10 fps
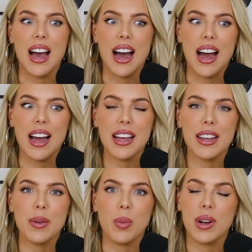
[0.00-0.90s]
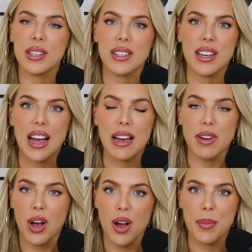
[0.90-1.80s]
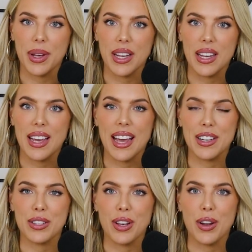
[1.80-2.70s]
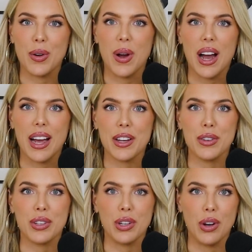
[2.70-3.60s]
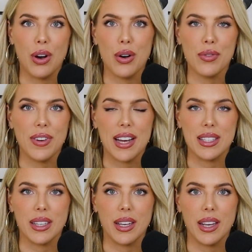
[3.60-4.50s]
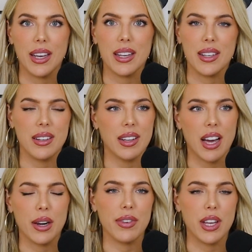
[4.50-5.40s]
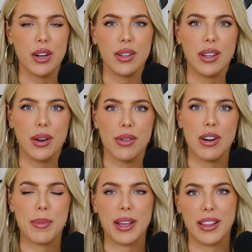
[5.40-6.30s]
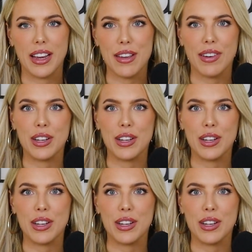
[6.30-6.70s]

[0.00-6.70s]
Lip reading: I wanted to have a hobby. And so I used to golf as a kid and kind of here and there throughout my life.